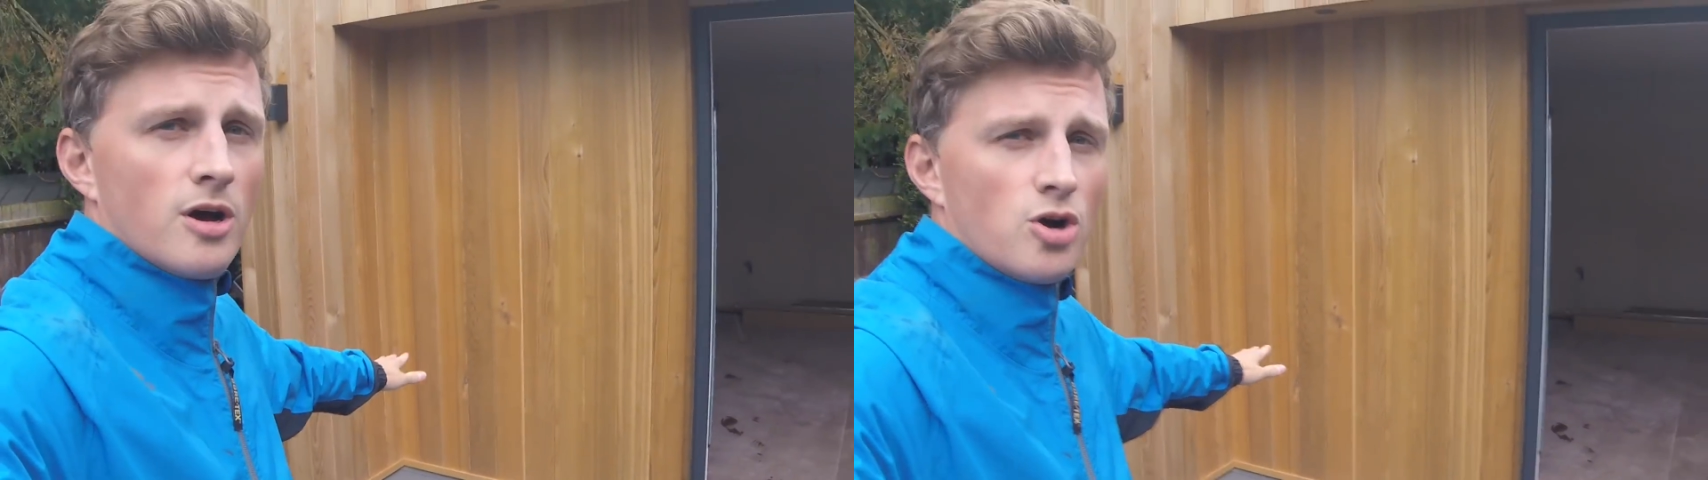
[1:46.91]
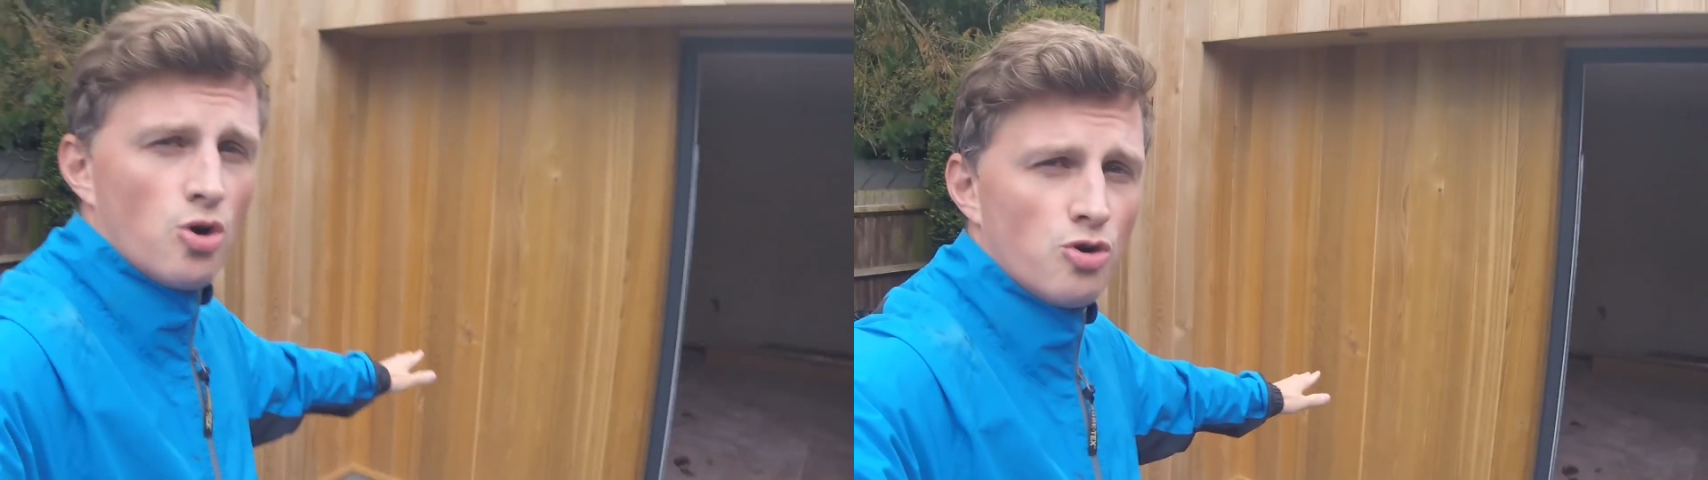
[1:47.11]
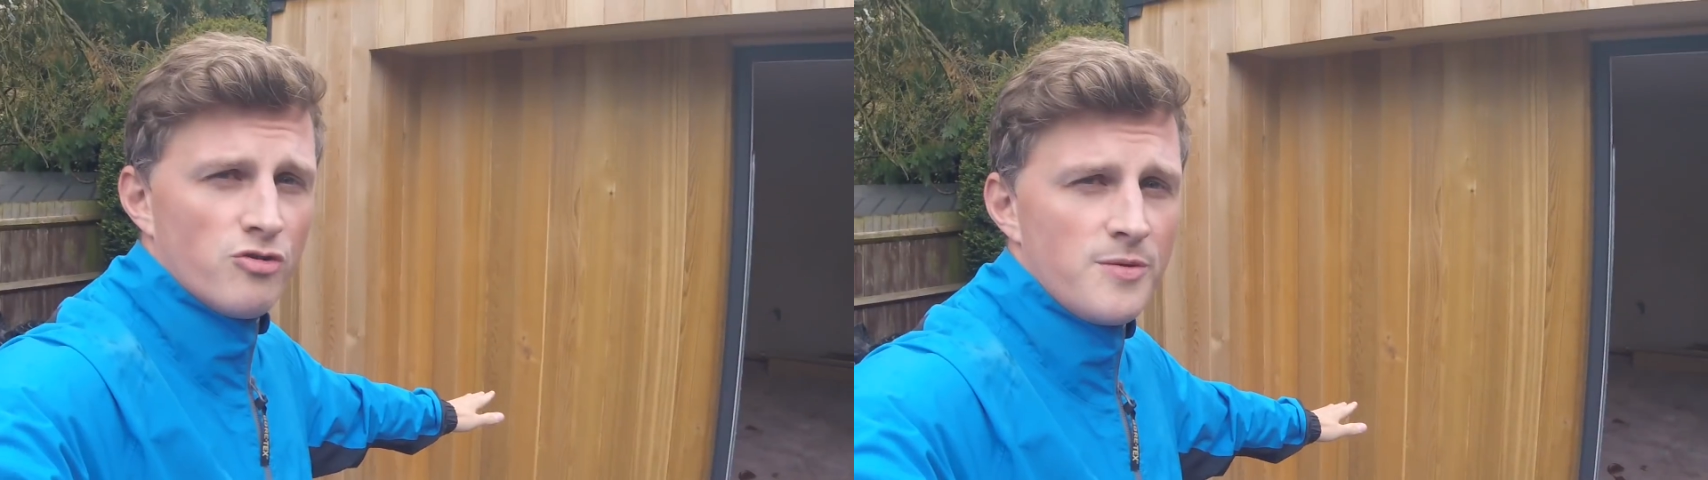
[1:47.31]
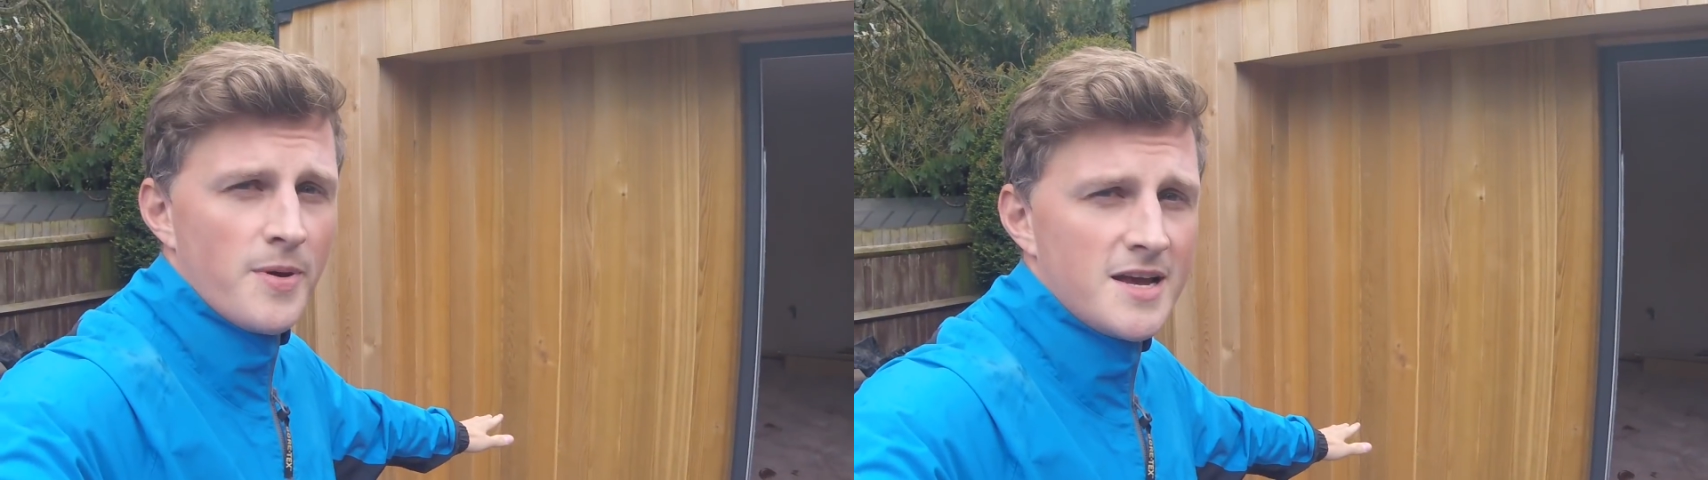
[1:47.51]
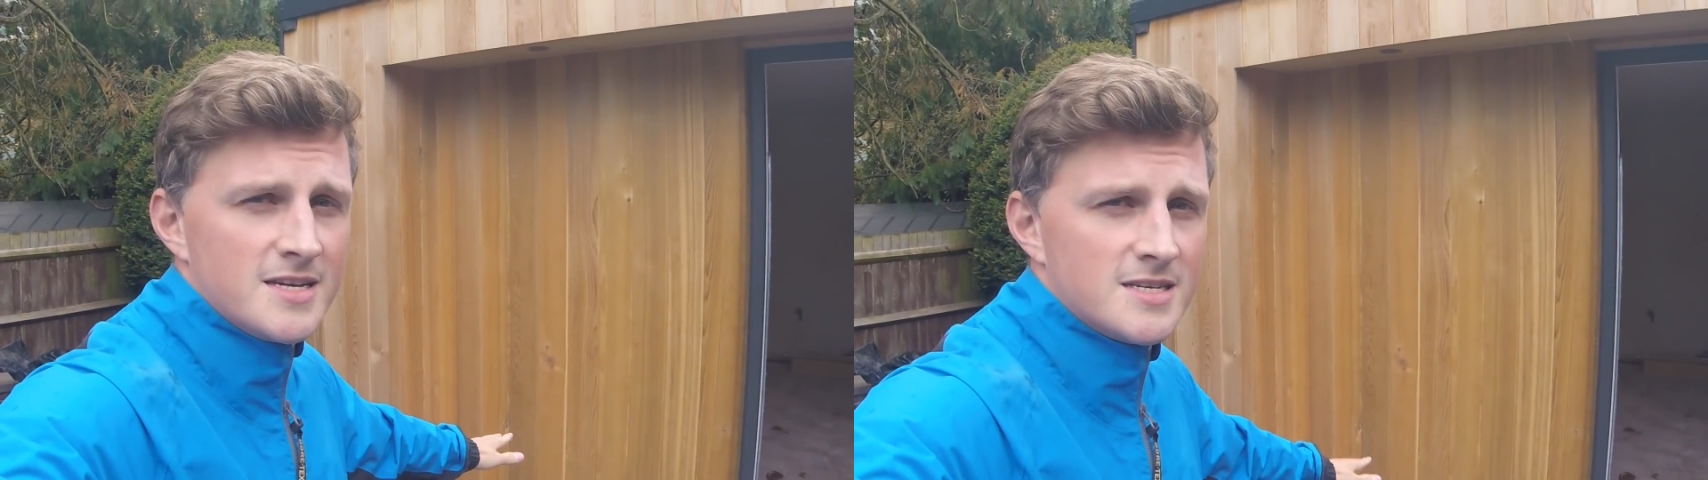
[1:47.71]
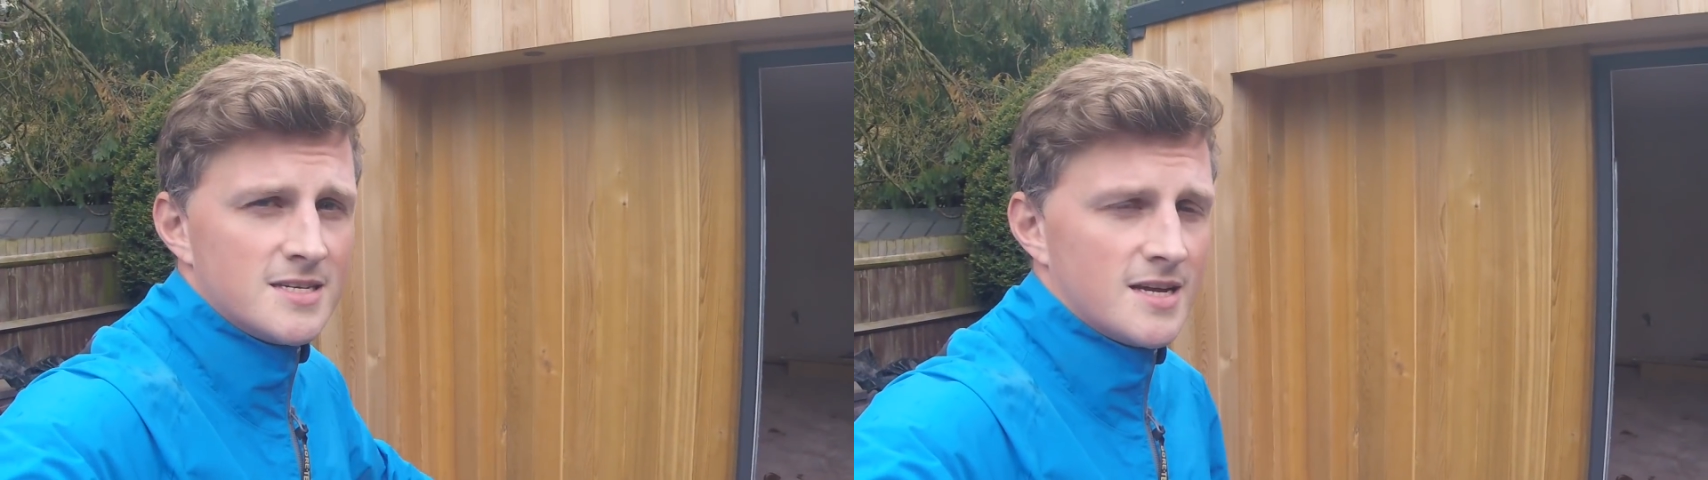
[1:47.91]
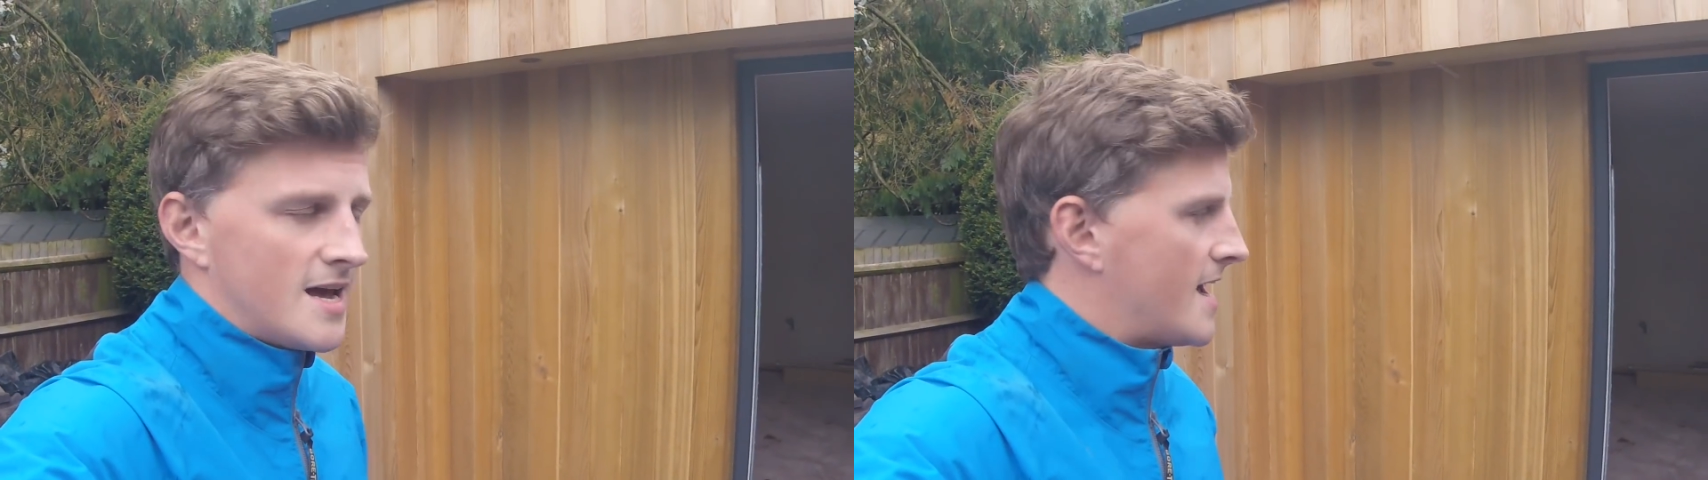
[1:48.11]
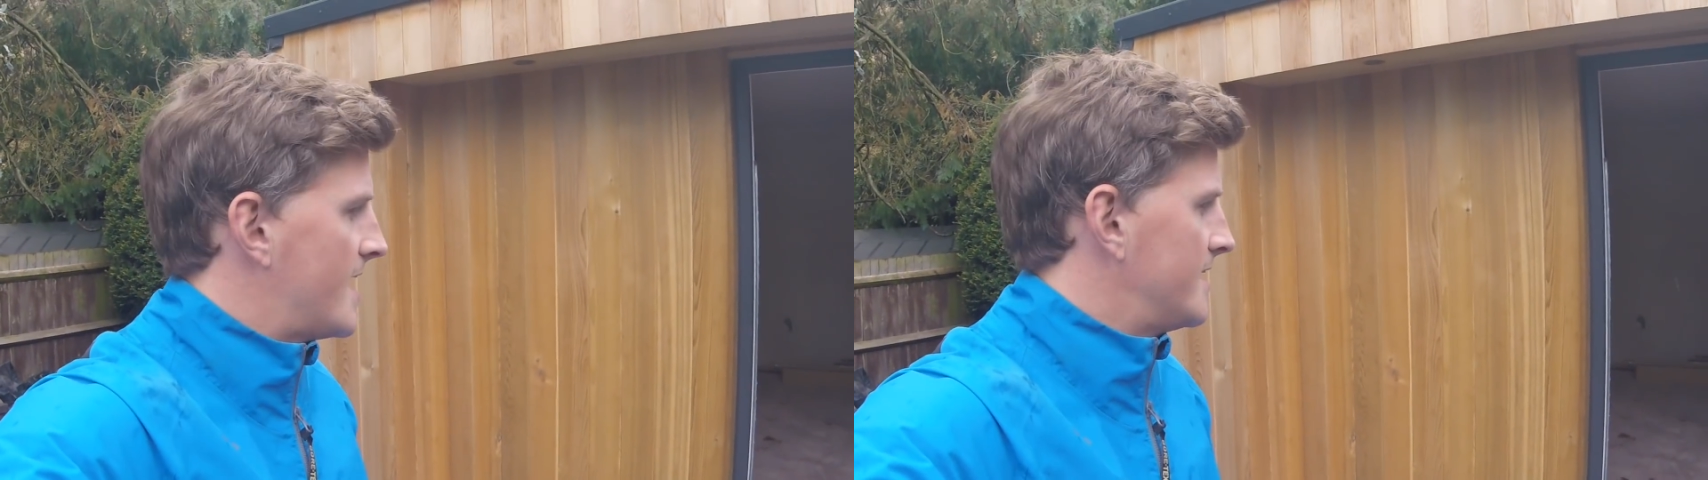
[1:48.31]
a concrete base
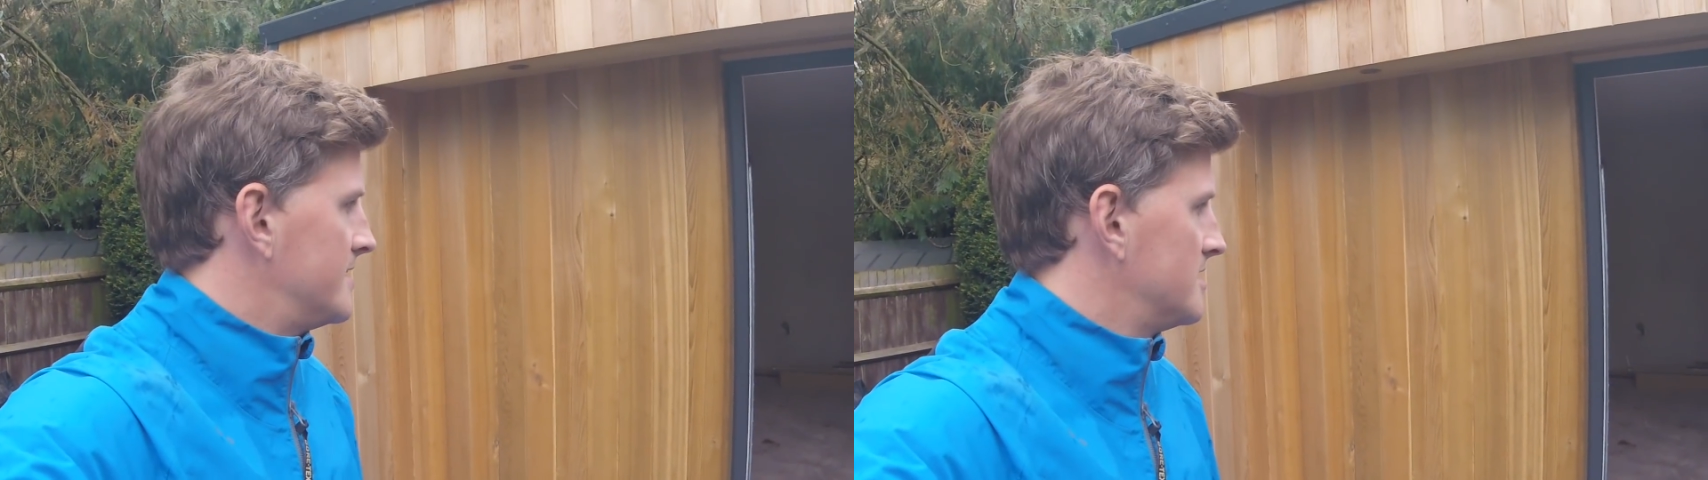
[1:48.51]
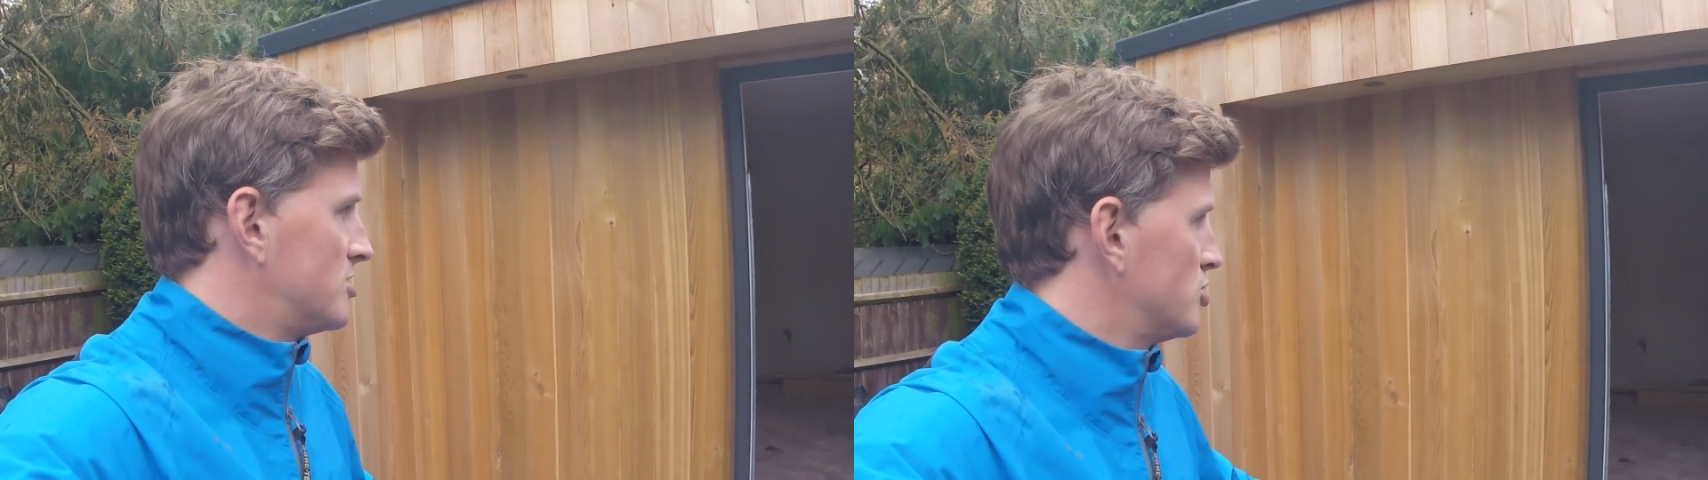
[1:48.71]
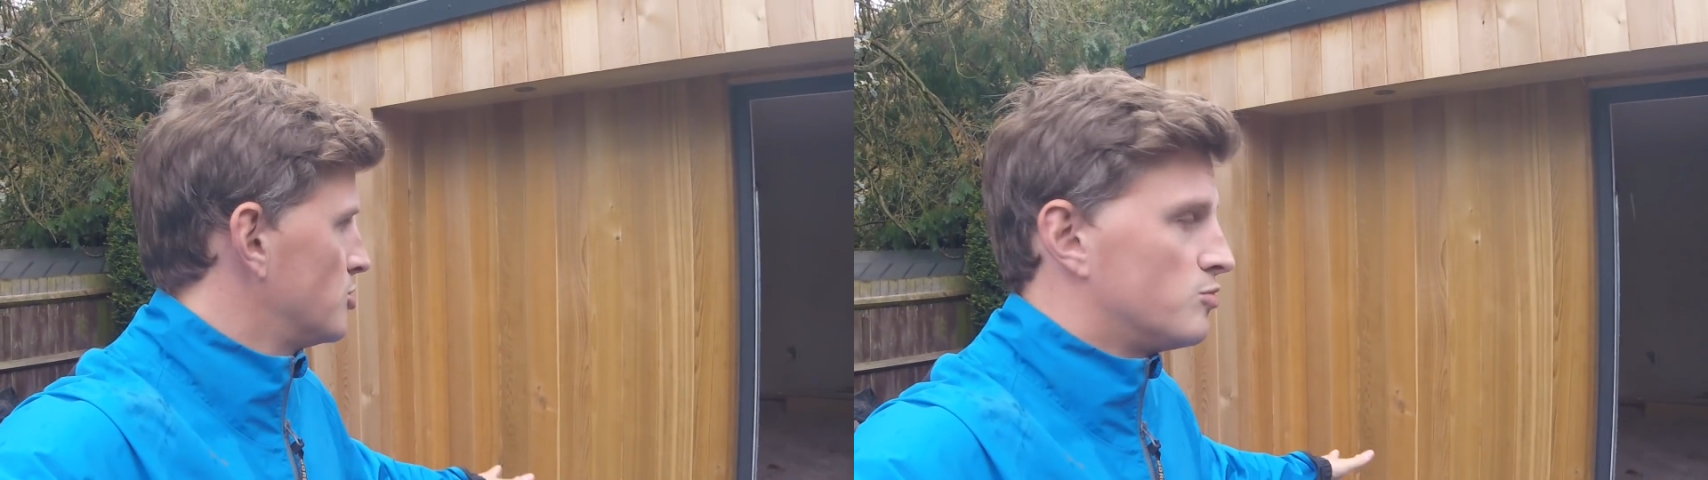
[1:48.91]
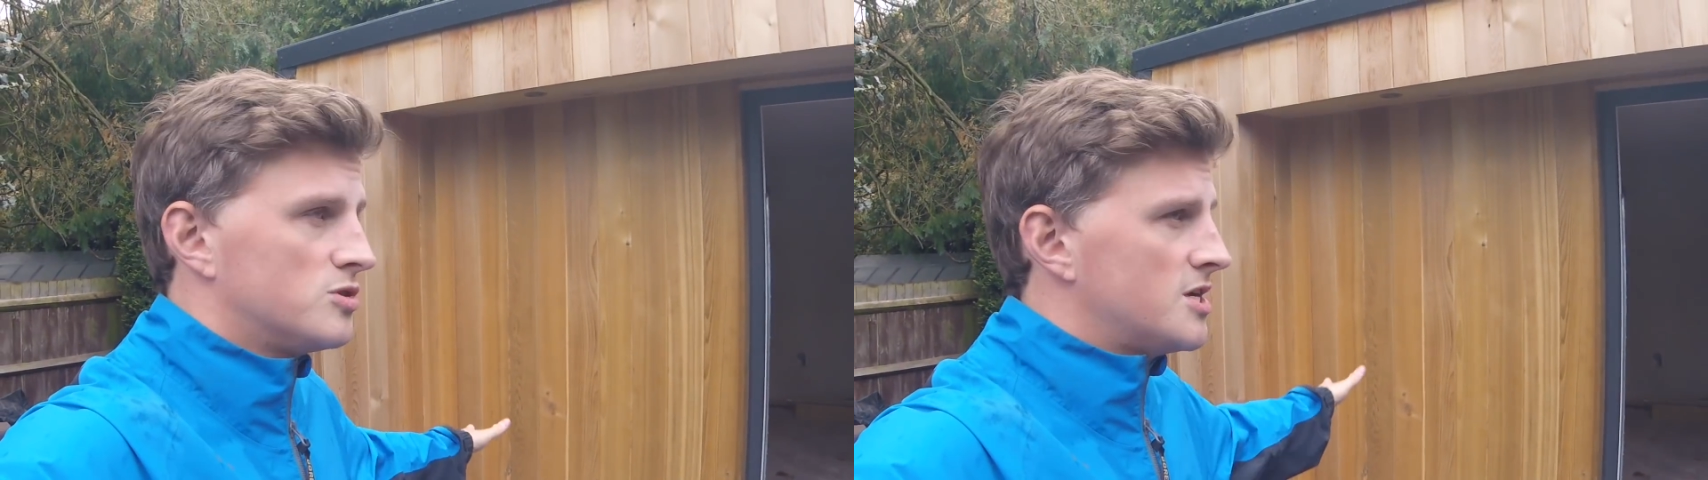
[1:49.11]
and it's just a